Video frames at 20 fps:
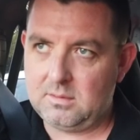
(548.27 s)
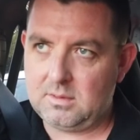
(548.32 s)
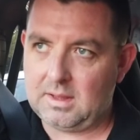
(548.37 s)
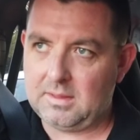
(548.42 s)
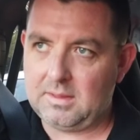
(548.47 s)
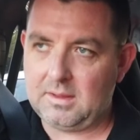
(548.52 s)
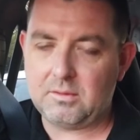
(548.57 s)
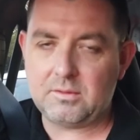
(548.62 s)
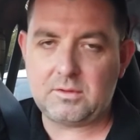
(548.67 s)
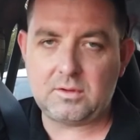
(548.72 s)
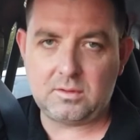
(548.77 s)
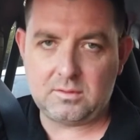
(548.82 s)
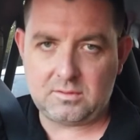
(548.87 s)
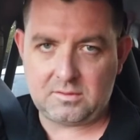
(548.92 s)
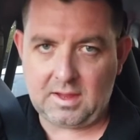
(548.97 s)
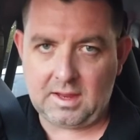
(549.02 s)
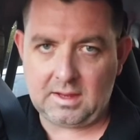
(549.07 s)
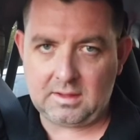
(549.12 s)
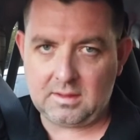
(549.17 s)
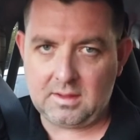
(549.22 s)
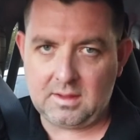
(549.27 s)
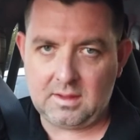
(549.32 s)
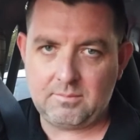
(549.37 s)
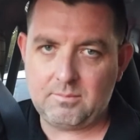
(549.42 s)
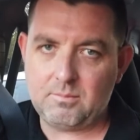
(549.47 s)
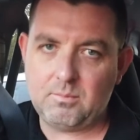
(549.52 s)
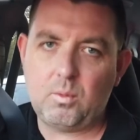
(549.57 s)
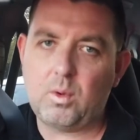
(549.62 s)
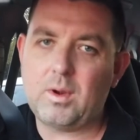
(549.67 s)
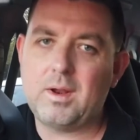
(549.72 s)
And there is a good saying there.
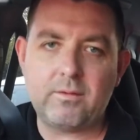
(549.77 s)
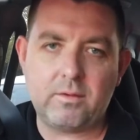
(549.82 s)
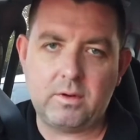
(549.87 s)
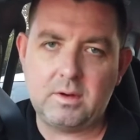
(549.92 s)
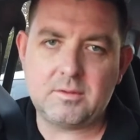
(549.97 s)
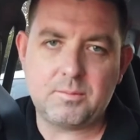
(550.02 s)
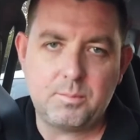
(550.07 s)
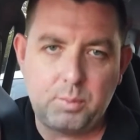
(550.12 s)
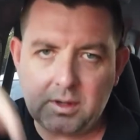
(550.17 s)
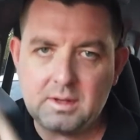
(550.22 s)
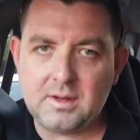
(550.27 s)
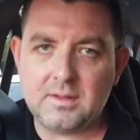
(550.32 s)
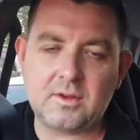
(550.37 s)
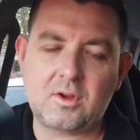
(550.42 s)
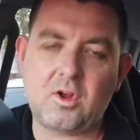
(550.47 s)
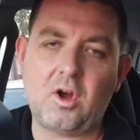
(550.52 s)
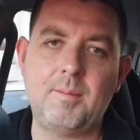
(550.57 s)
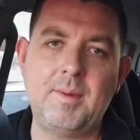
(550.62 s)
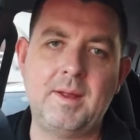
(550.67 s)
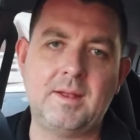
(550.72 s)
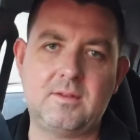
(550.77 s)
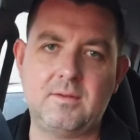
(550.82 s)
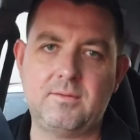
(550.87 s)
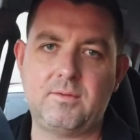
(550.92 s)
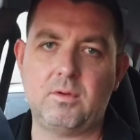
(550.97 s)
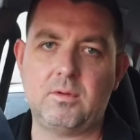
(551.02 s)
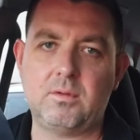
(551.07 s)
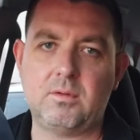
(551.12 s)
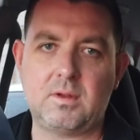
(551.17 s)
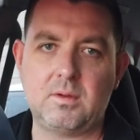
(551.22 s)
Whatever it is, put it in the comments if
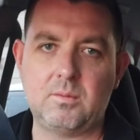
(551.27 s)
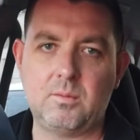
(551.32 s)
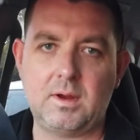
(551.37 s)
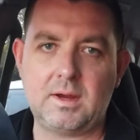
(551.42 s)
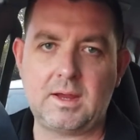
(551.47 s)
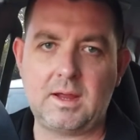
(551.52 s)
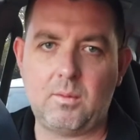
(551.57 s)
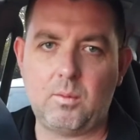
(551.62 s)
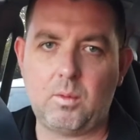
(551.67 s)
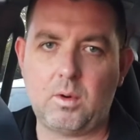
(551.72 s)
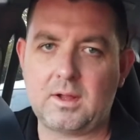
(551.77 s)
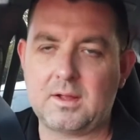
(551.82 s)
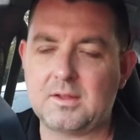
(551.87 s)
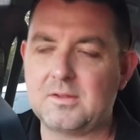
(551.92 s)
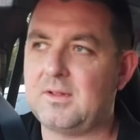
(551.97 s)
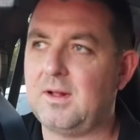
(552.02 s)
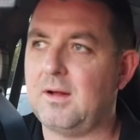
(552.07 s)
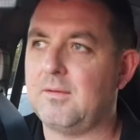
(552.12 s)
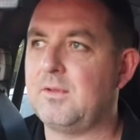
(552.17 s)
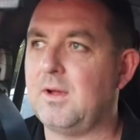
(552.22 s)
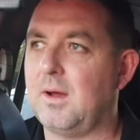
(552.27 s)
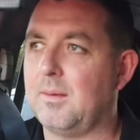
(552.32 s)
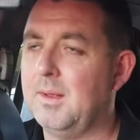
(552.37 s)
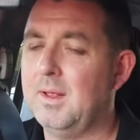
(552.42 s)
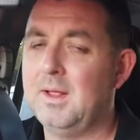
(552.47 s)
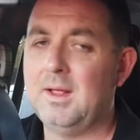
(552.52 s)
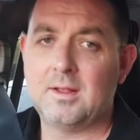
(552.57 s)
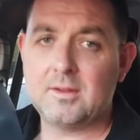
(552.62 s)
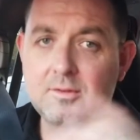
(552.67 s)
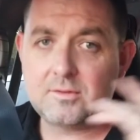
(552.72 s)
you can work out what I stuffed up.
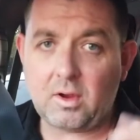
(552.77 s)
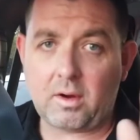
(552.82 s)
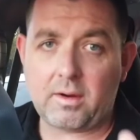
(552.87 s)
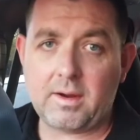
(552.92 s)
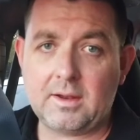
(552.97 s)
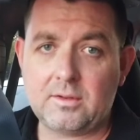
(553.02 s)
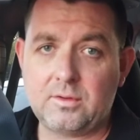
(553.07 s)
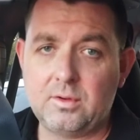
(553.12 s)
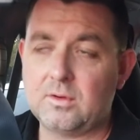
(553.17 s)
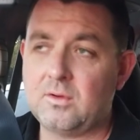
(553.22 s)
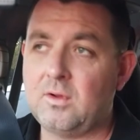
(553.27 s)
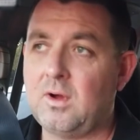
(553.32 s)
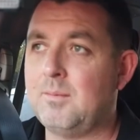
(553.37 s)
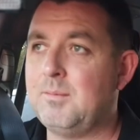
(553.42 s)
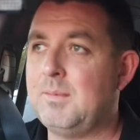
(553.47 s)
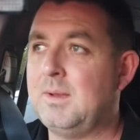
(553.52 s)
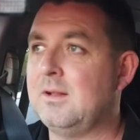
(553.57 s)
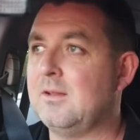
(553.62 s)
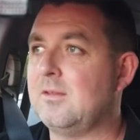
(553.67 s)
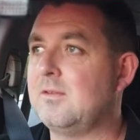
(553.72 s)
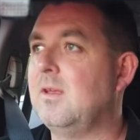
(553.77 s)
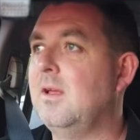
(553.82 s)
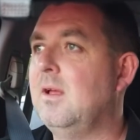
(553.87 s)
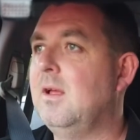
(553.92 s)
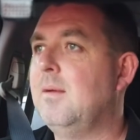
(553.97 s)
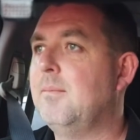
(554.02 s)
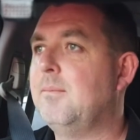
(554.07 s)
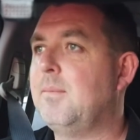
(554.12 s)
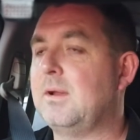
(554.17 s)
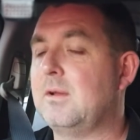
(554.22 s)
Sorry I took nine minutes,
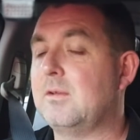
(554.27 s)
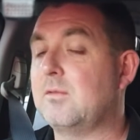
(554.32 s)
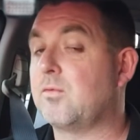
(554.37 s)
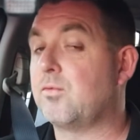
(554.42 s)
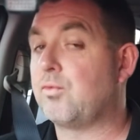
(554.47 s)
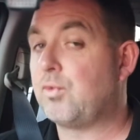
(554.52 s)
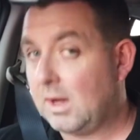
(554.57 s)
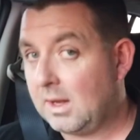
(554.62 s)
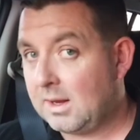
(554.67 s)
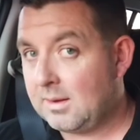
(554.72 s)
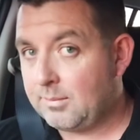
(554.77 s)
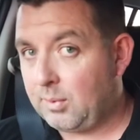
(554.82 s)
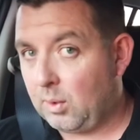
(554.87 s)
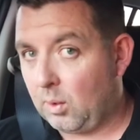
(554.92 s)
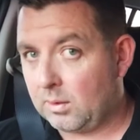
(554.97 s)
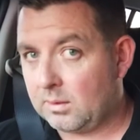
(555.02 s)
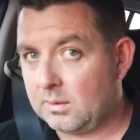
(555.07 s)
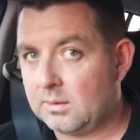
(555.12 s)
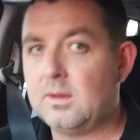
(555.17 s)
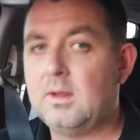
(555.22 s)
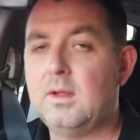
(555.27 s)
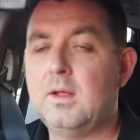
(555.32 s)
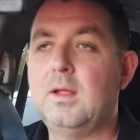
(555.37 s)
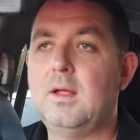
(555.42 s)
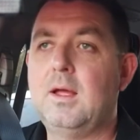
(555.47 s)
but it was really important.